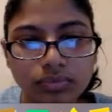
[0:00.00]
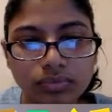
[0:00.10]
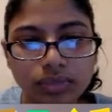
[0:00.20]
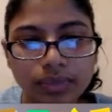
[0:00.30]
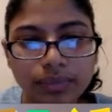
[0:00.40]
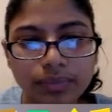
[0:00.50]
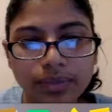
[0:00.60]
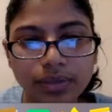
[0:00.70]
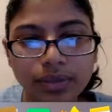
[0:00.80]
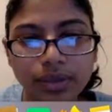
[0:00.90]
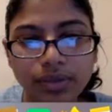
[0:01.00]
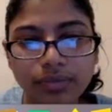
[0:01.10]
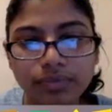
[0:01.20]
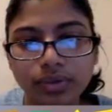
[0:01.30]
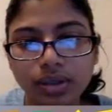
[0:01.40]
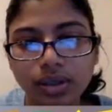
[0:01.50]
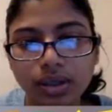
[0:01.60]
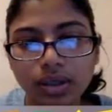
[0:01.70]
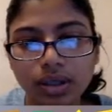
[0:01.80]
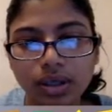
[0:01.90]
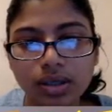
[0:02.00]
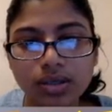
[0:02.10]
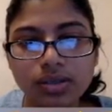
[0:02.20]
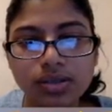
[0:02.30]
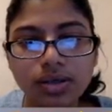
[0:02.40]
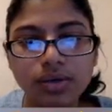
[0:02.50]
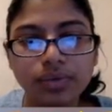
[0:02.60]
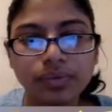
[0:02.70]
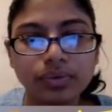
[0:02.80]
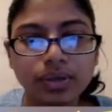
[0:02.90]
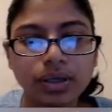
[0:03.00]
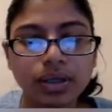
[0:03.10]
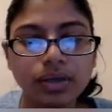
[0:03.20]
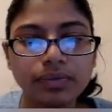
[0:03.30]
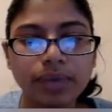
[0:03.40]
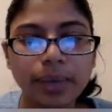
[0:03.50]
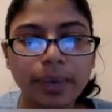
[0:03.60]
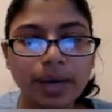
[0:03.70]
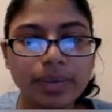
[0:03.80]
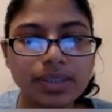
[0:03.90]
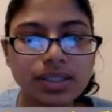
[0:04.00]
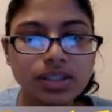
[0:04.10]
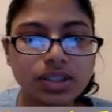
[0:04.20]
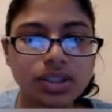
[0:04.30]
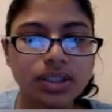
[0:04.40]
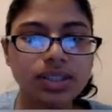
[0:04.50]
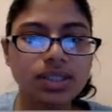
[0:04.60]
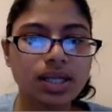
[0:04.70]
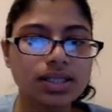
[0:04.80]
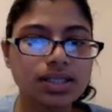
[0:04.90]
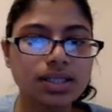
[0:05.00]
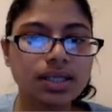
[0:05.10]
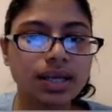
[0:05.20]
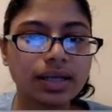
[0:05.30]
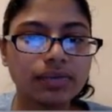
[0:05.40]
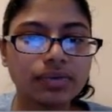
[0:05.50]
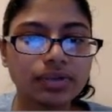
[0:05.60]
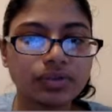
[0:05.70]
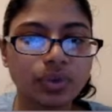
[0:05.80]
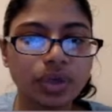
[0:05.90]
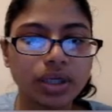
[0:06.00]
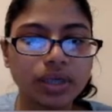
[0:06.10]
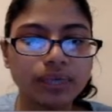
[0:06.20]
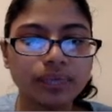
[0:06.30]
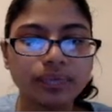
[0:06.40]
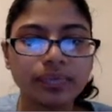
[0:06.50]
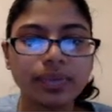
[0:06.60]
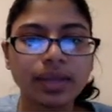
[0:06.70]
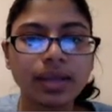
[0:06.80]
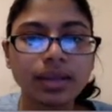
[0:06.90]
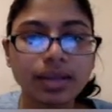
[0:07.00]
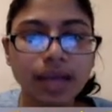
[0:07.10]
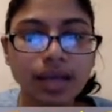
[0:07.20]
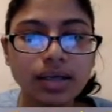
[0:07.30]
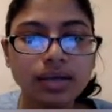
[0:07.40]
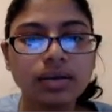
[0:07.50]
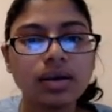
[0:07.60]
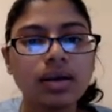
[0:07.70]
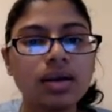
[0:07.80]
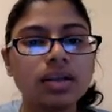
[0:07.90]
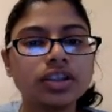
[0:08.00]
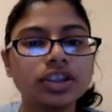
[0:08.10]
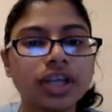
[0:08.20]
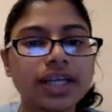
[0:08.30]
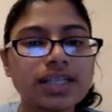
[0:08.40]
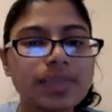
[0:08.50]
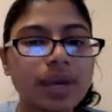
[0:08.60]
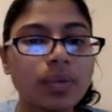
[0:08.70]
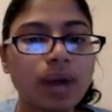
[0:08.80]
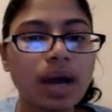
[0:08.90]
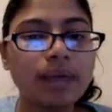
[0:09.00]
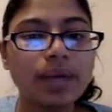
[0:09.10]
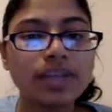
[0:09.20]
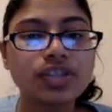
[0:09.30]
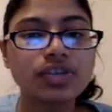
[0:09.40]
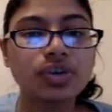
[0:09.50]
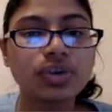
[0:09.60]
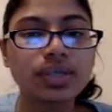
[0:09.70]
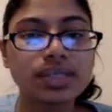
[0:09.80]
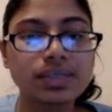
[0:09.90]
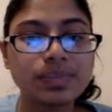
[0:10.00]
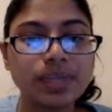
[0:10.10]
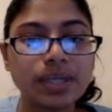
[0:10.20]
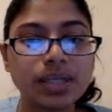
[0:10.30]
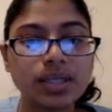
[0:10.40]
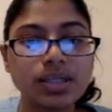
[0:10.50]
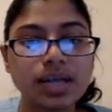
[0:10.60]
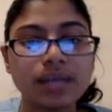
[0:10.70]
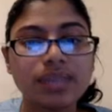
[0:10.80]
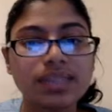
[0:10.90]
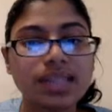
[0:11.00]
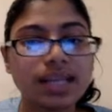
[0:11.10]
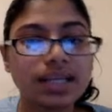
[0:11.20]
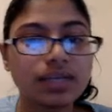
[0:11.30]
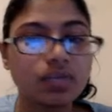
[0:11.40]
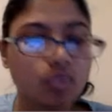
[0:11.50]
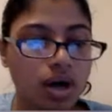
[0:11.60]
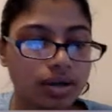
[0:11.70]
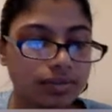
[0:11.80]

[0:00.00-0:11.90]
Yep, there we go. So, if my Y position is less than -340, then change my Y by scrolling speed times -1.